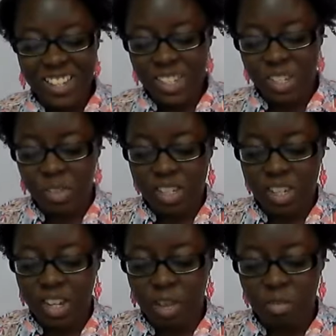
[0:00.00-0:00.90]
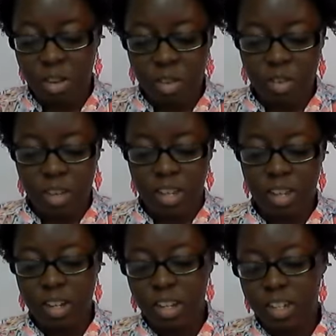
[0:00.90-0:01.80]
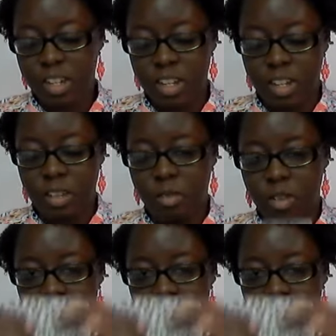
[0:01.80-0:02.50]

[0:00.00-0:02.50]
So instead, I'm going to go ahead and take one